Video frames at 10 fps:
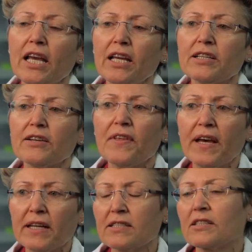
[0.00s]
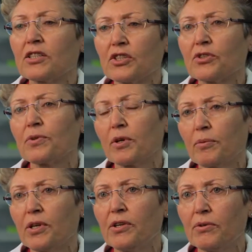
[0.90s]
and that is the tissue that
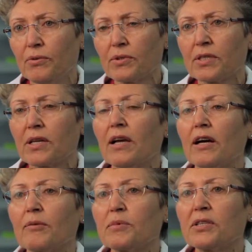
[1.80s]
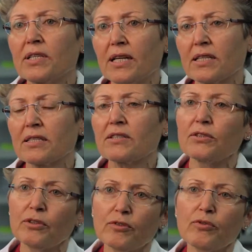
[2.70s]
we use to test to
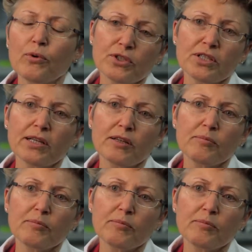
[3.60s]
look for genetic